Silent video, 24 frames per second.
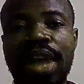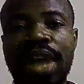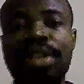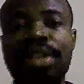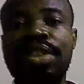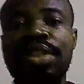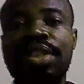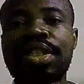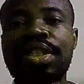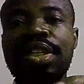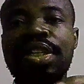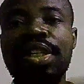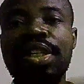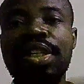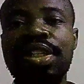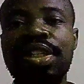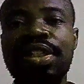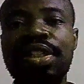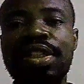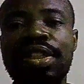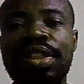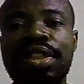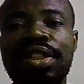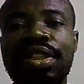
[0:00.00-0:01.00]

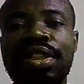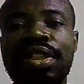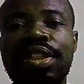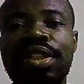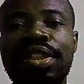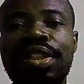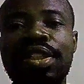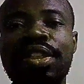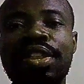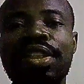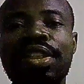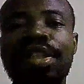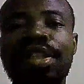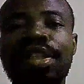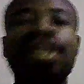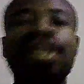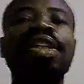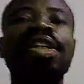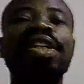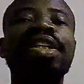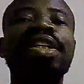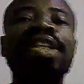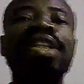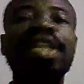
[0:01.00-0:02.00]
until
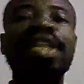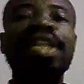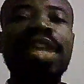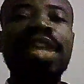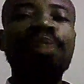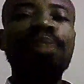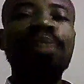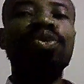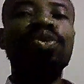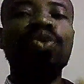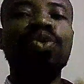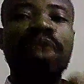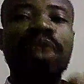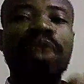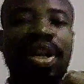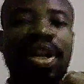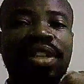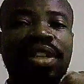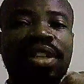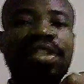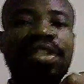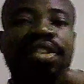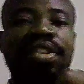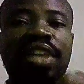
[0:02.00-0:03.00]
he came to
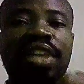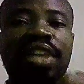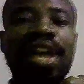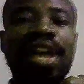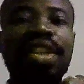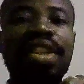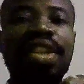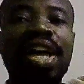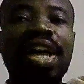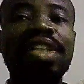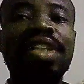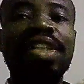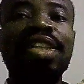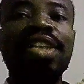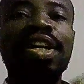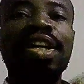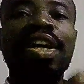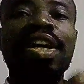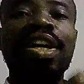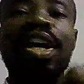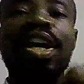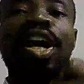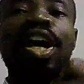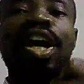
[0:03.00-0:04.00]
understand that
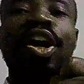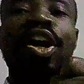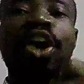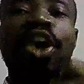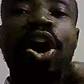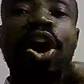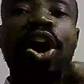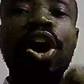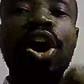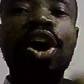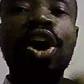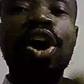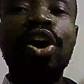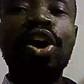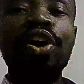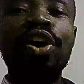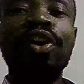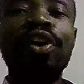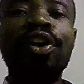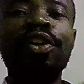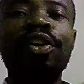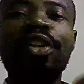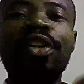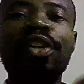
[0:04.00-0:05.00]

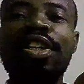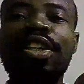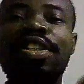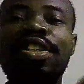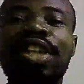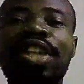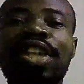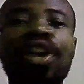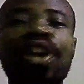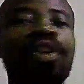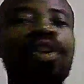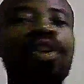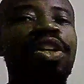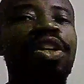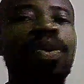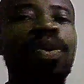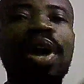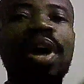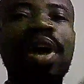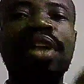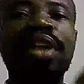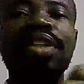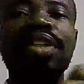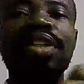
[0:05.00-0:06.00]
God is the only
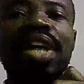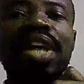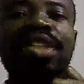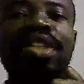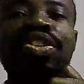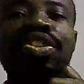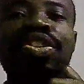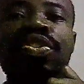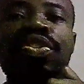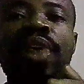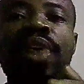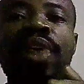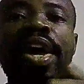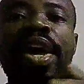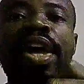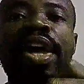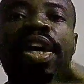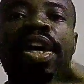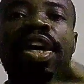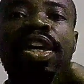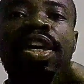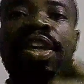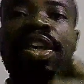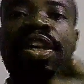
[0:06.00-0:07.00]
one that
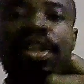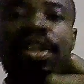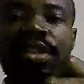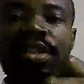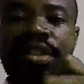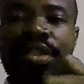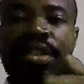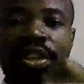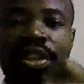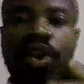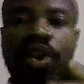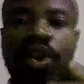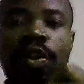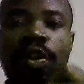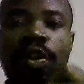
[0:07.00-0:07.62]
reigns